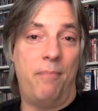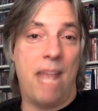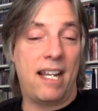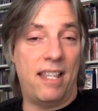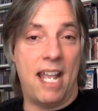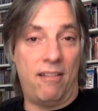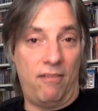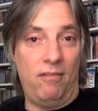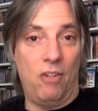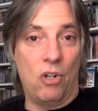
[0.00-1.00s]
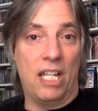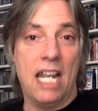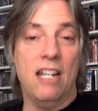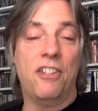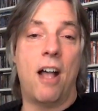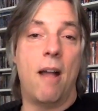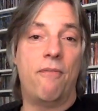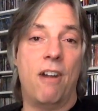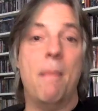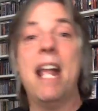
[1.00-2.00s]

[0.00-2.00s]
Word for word: back in that early 80s time frame.